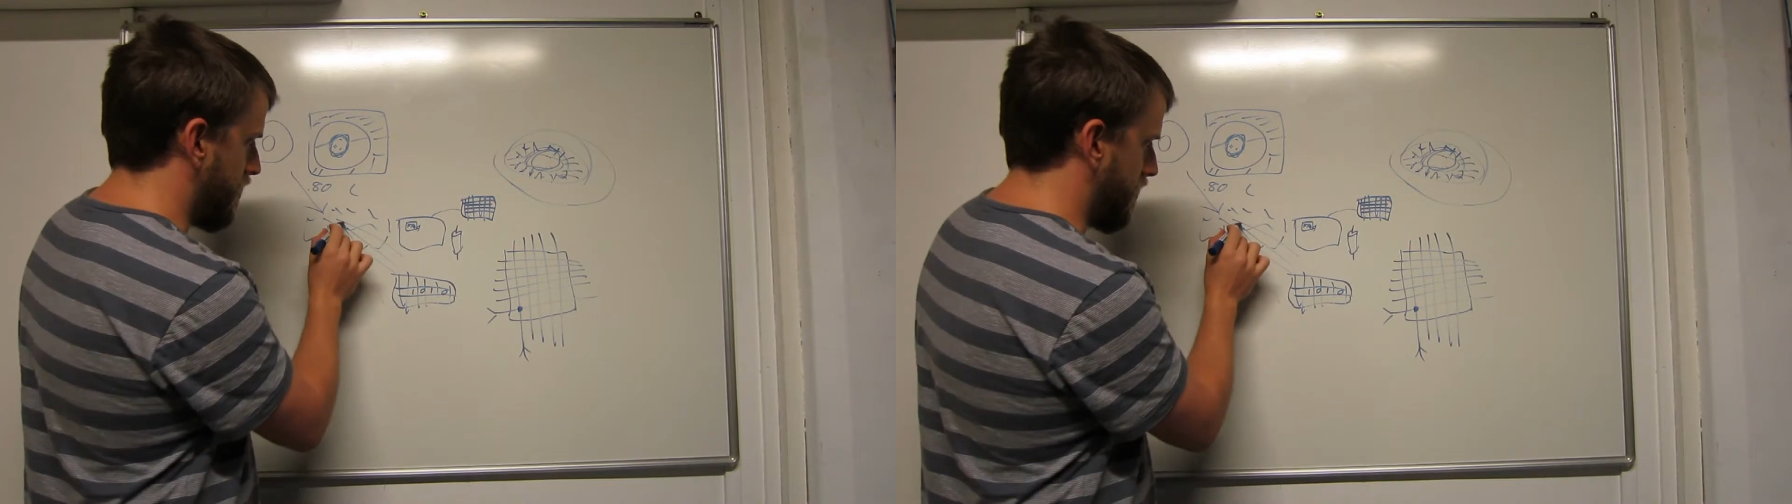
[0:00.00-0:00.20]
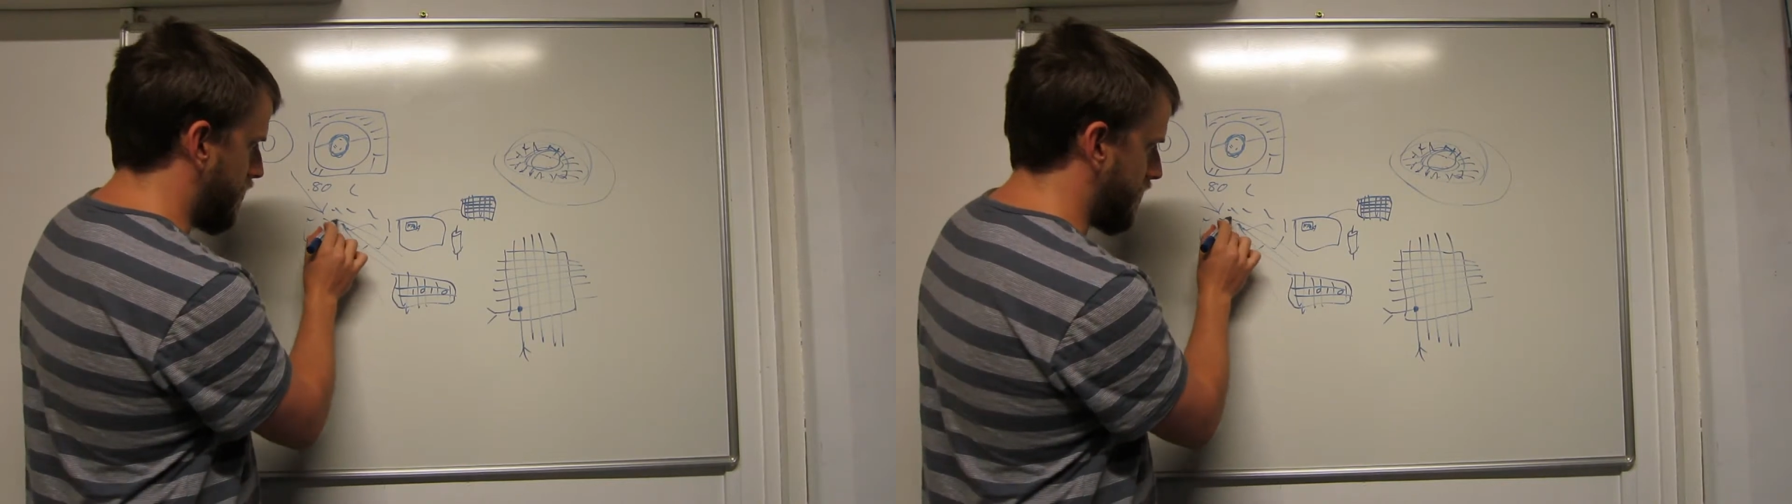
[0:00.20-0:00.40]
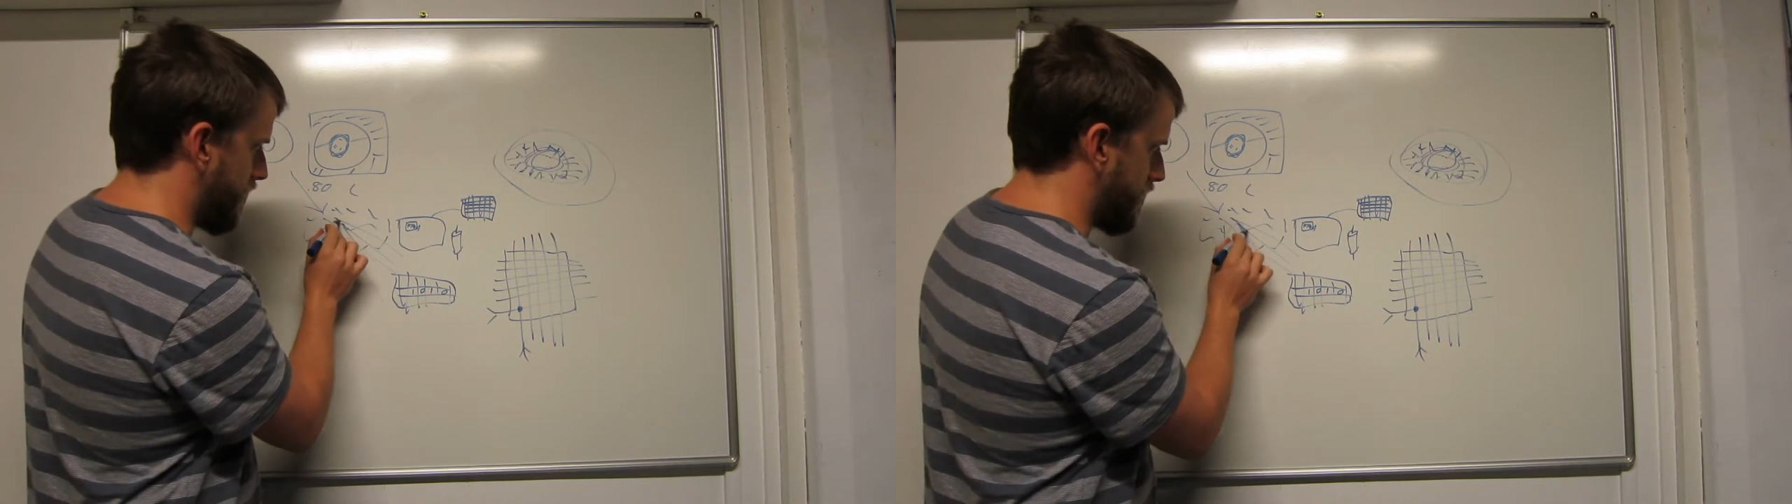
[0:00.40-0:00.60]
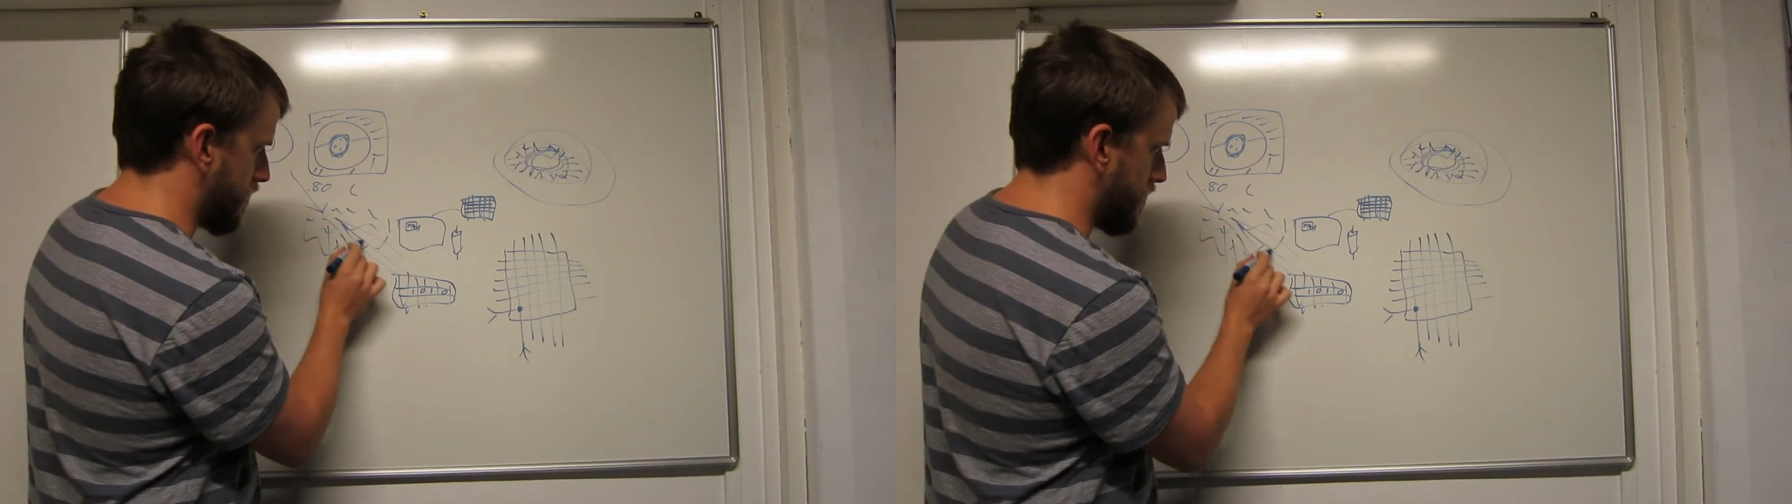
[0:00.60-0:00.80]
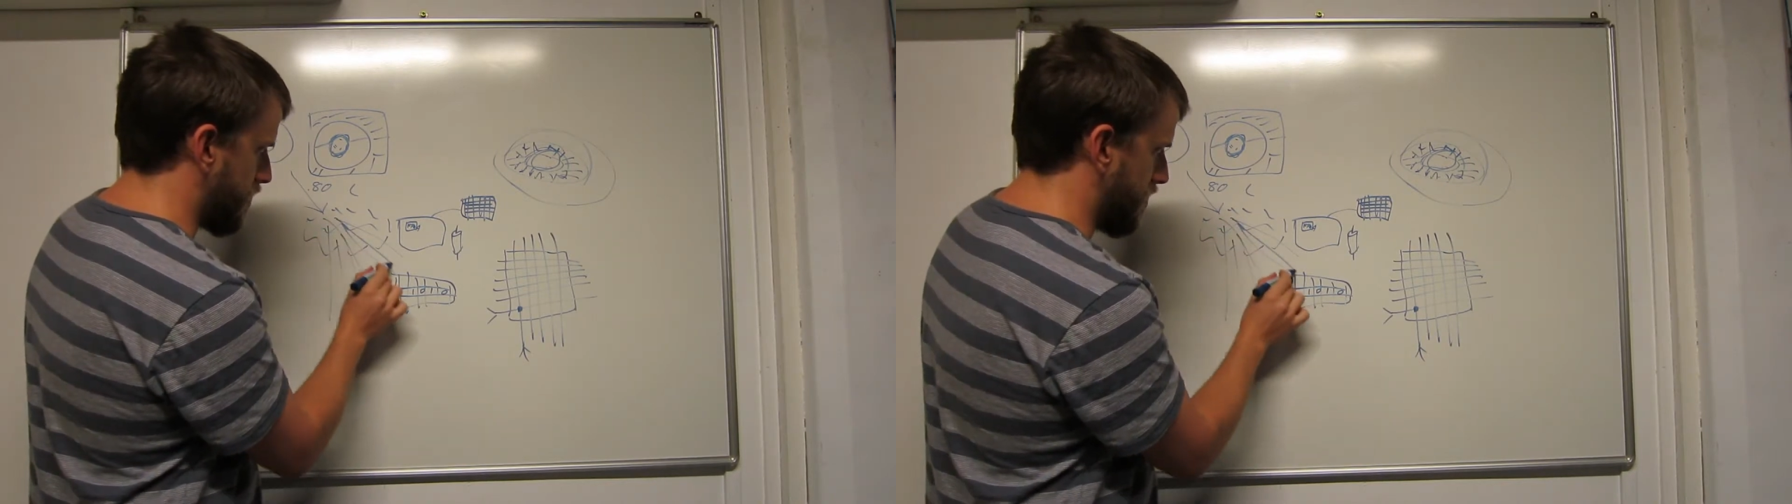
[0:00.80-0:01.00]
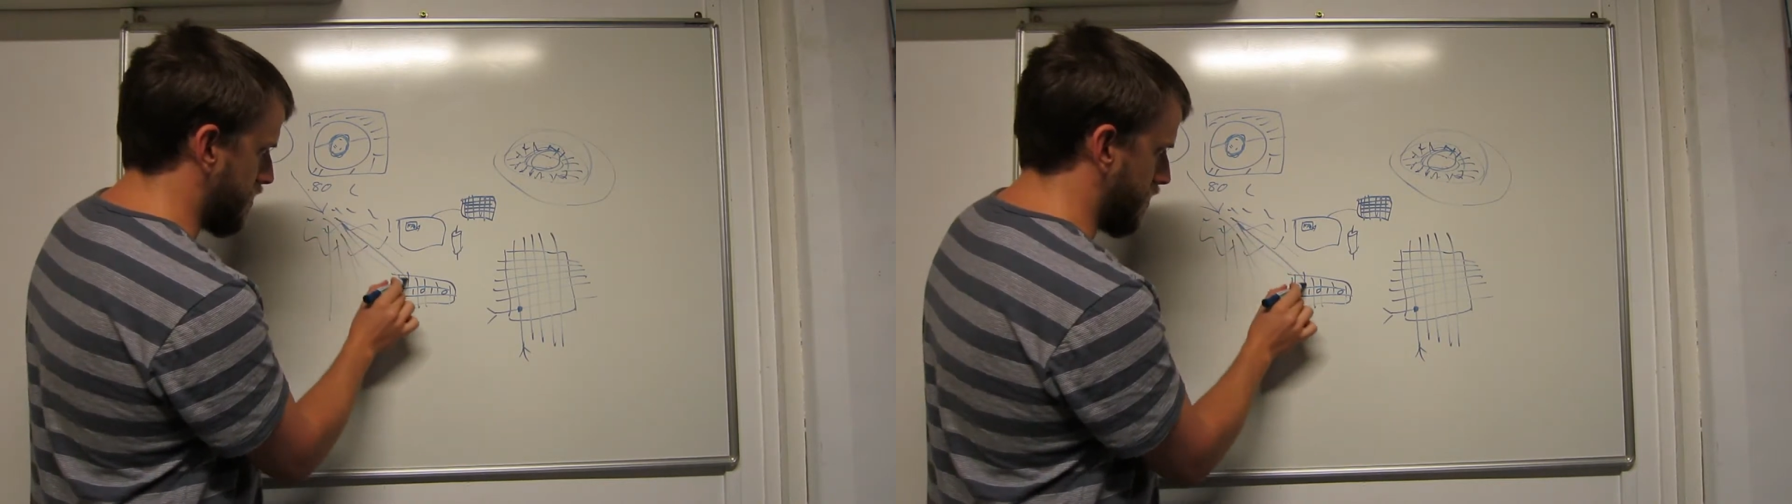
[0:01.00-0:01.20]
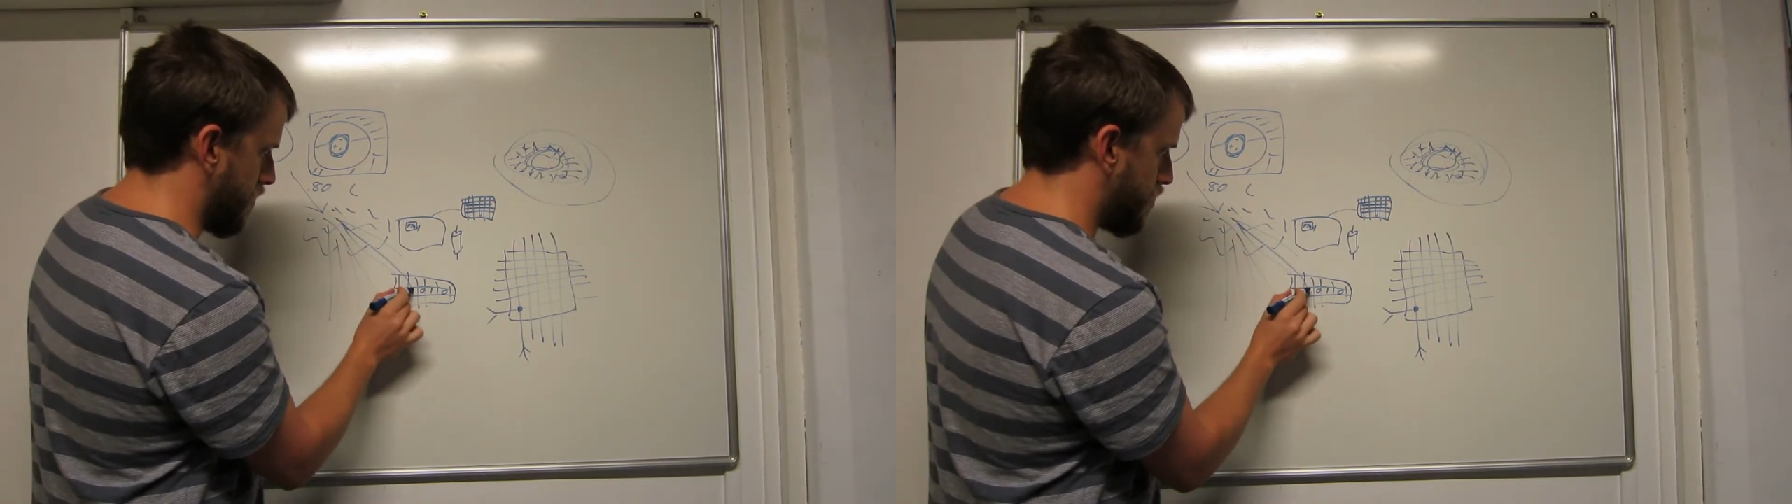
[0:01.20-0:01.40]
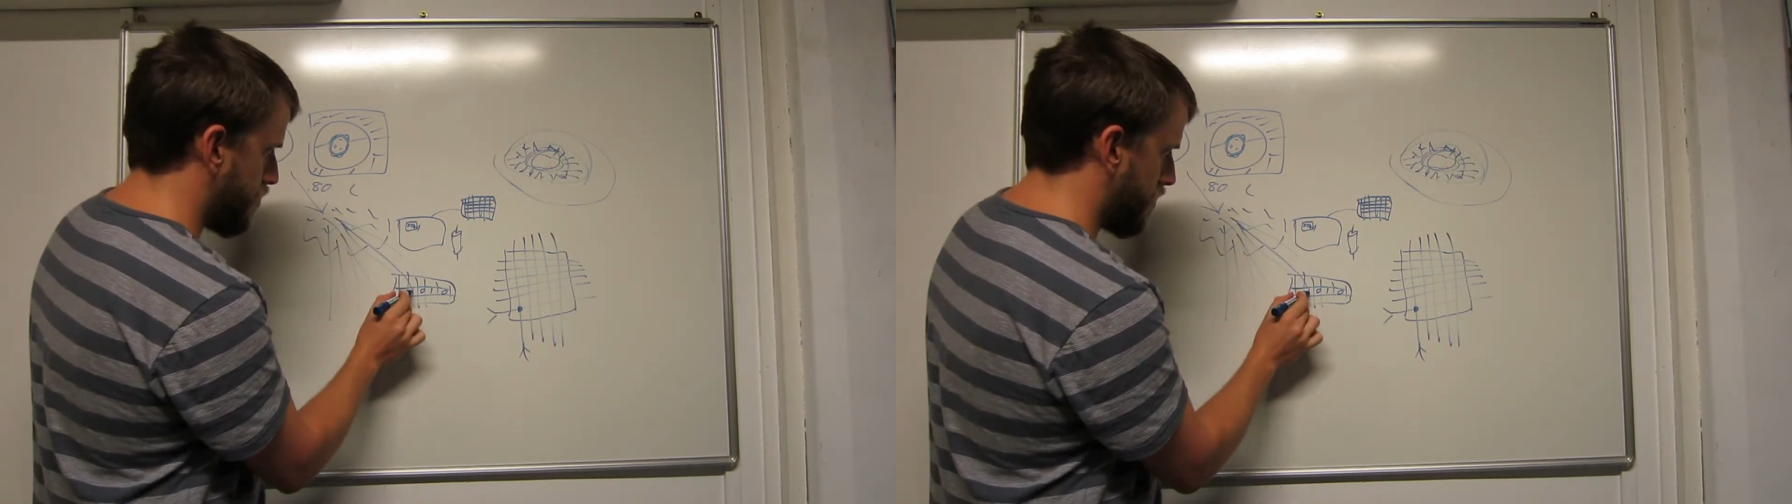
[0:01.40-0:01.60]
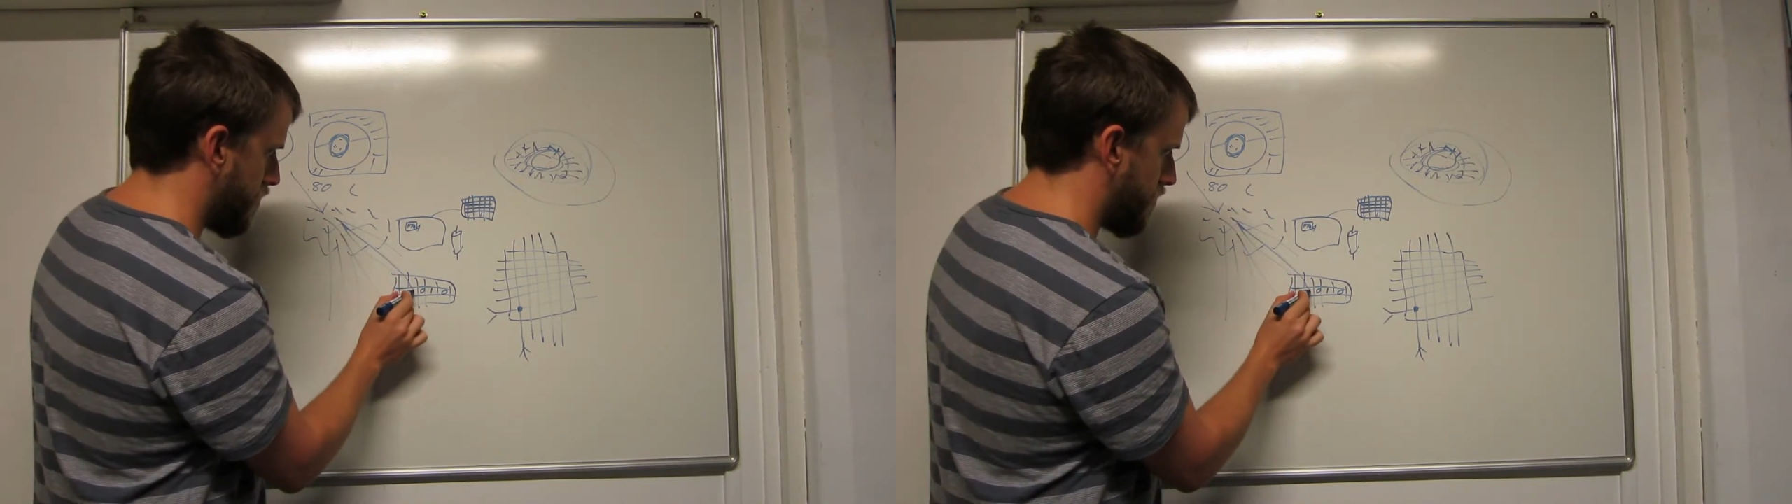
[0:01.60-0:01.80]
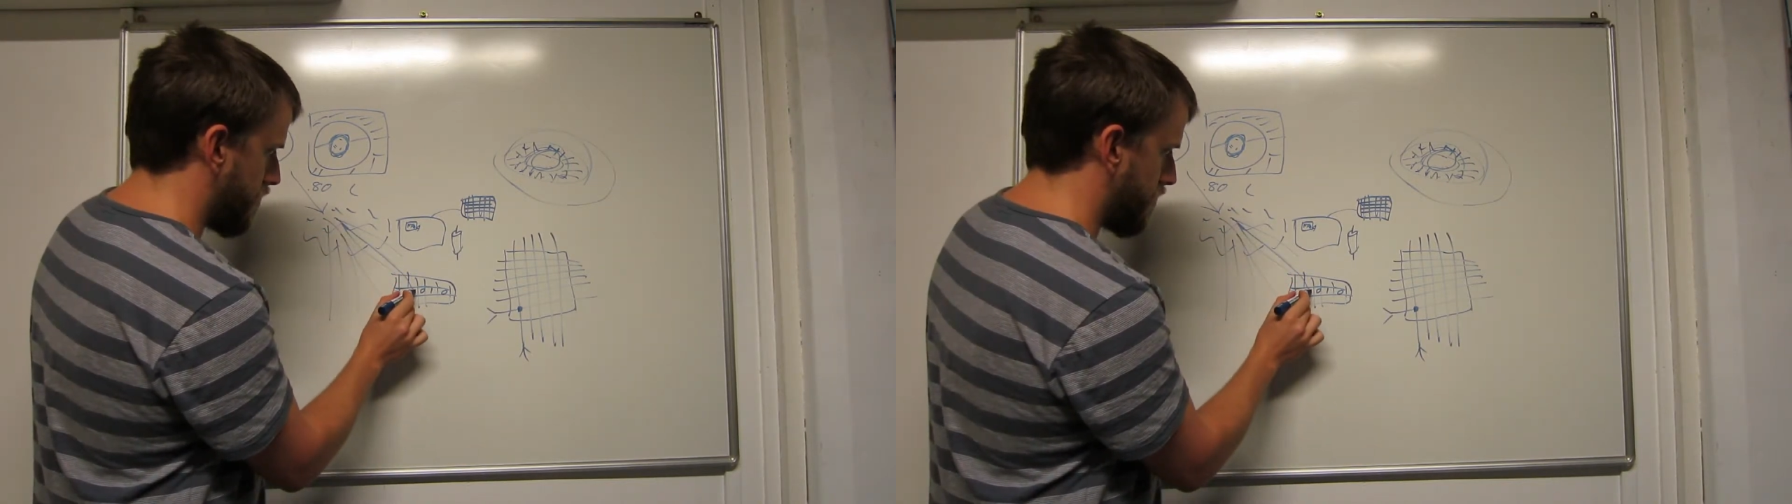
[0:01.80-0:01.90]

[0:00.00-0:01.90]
And one of these comes along, goes dook,